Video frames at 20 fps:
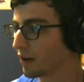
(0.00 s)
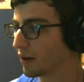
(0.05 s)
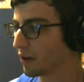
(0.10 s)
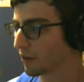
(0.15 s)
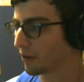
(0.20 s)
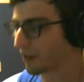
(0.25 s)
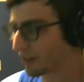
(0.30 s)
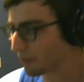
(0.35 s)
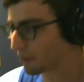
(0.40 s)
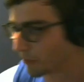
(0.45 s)

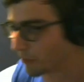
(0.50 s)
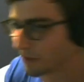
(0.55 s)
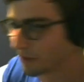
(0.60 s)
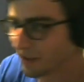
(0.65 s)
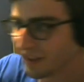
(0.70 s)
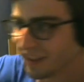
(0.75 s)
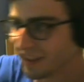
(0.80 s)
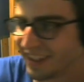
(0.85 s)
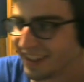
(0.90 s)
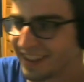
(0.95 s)
Okay, cool.
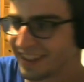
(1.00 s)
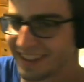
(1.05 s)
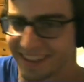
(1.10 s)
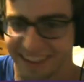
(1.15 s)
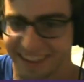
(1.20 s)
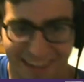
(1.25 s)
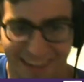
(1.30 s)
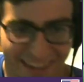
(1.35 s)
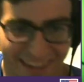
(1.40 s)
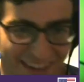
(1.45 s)

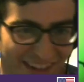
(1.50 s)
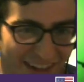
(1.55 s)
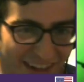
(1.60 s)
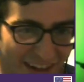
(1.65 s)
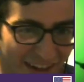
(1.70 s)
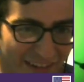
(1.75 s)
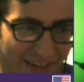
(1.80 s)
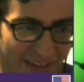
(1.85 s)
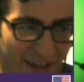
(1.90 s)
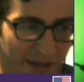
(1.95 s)

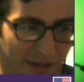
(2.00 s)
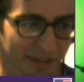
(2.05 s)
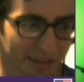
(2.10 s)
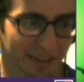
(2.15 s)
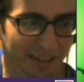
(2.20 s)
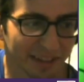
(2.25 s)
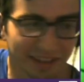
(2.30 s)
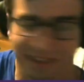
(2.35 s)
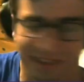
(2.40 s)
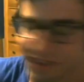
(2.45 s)
That was
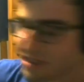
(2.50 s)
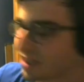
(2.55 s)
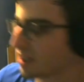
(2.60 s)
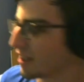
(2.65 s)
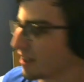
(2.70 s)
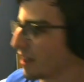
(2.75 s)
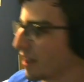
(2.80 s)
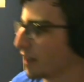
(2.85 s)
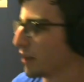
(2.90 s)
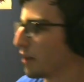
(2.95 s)
like a
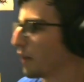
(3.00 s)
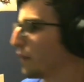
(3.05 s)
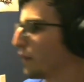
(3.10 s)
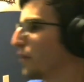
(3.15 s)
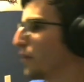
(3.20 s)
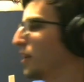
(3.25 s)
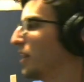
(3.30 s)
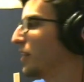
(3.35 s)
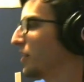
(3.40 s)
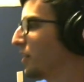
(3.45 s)
slightly
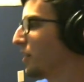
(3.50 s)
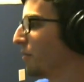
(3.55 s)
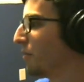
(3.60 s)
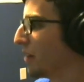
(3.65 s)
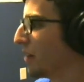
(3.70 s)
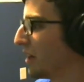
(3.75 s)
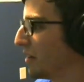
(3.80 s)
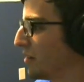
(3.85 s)
different angle than what I